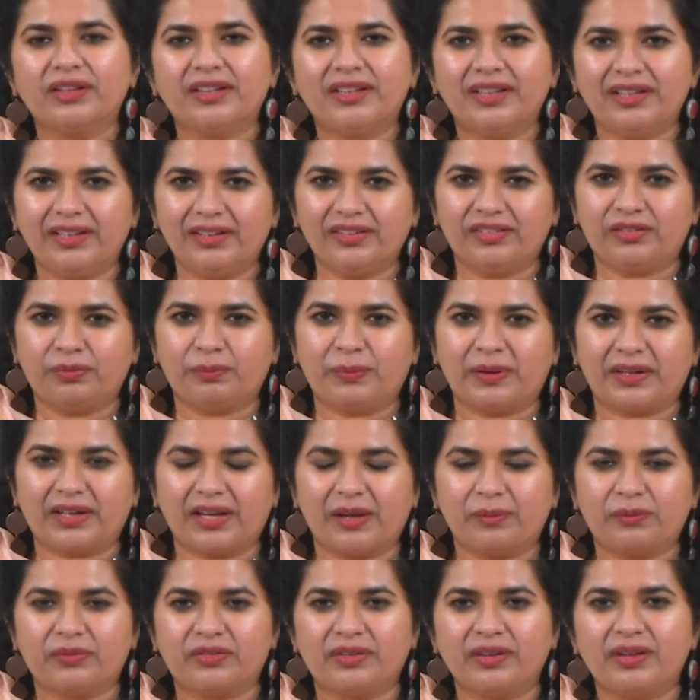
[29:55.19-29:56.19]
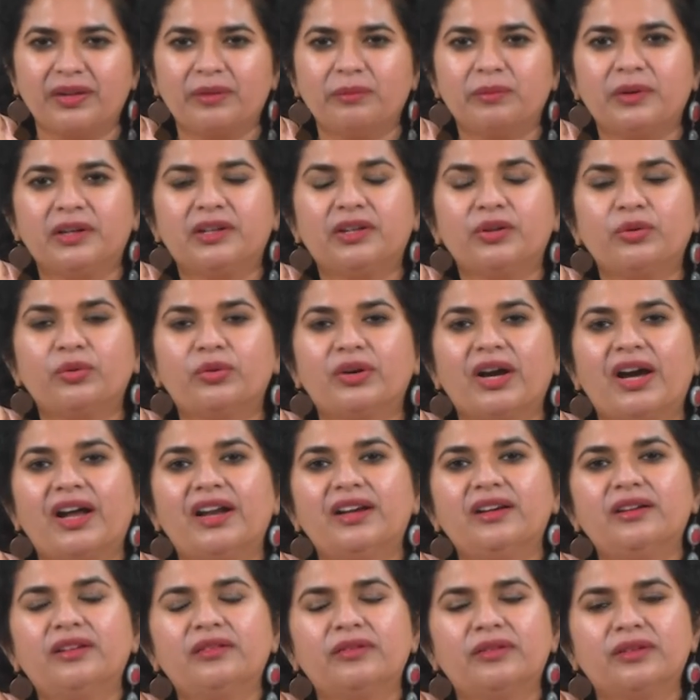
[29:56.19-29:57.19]
English perhaps, but you
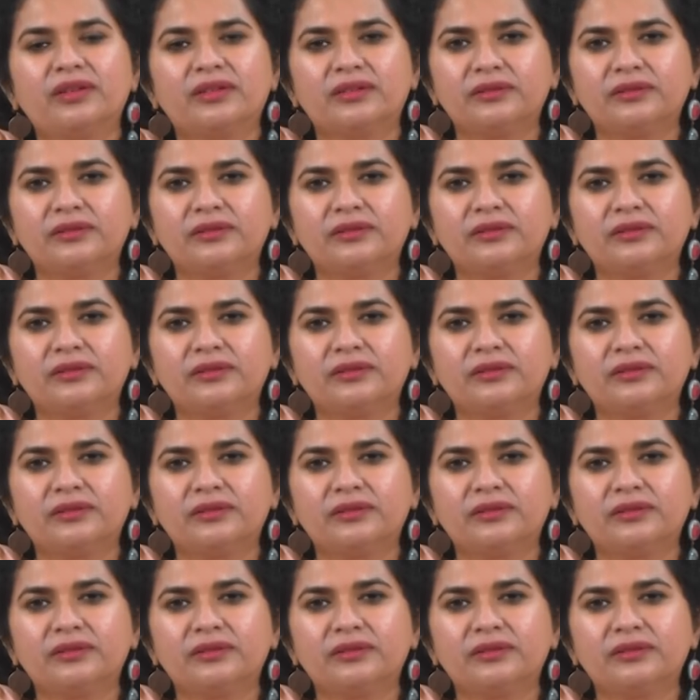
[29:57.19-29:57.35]
can't